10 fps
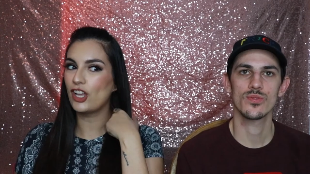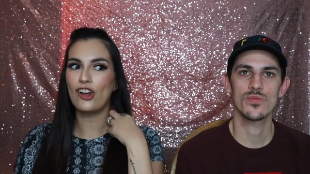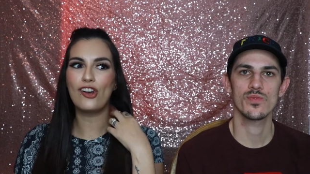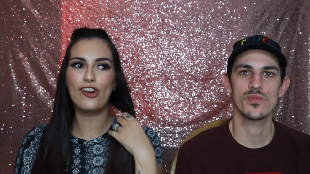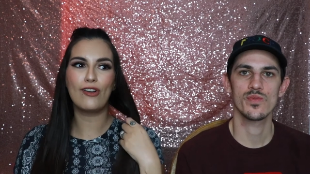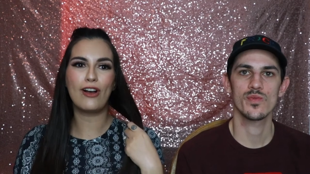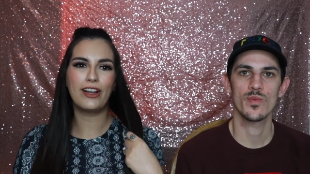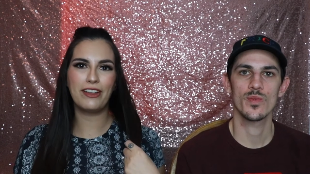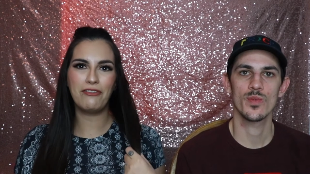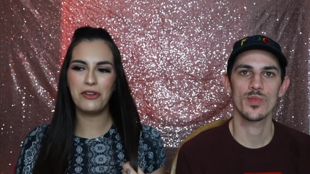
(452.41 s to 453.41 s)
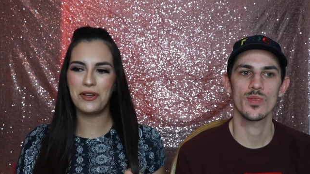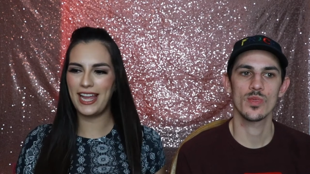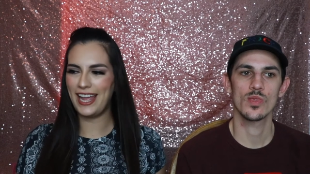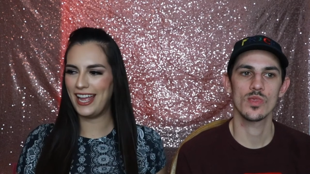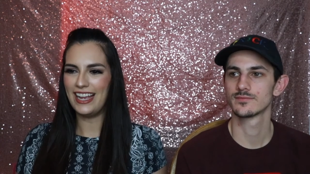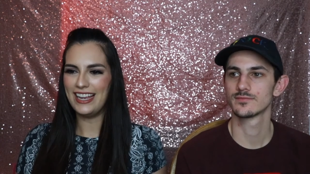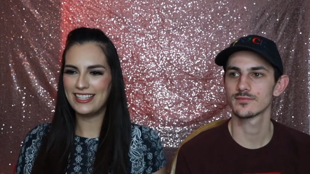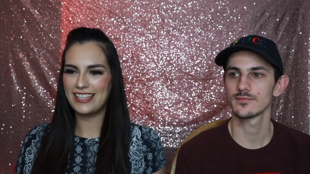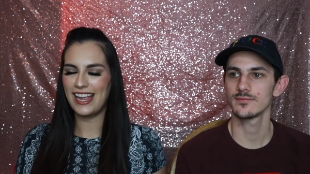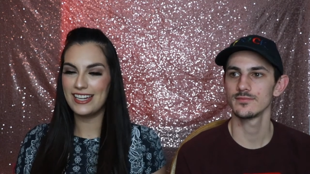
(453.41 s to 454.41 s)
Speaker 1: I'll give you a hint.
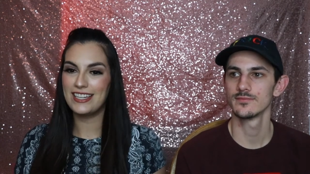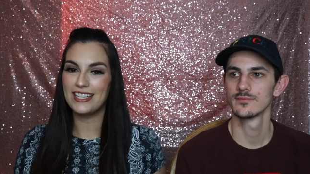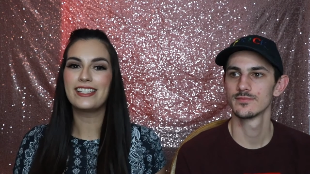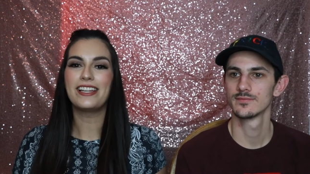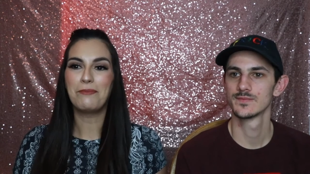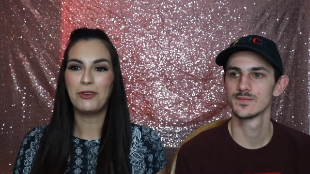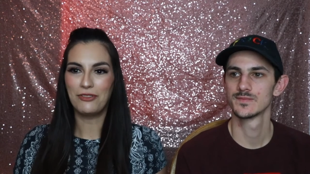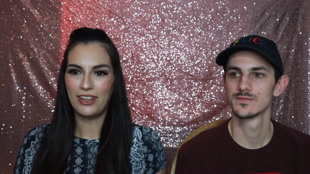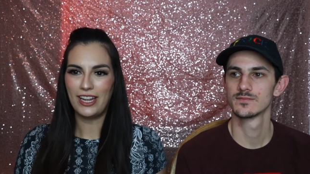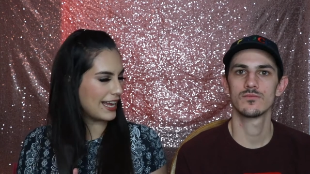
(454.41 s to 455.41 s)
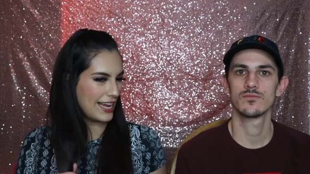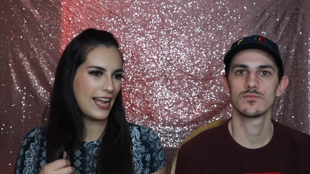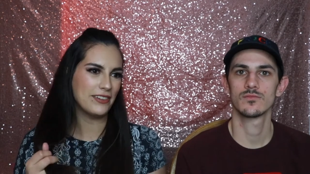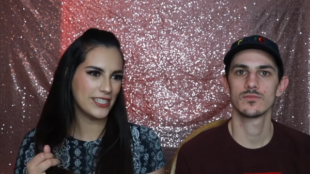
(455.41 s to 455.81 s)
It's a Disney movie. I have a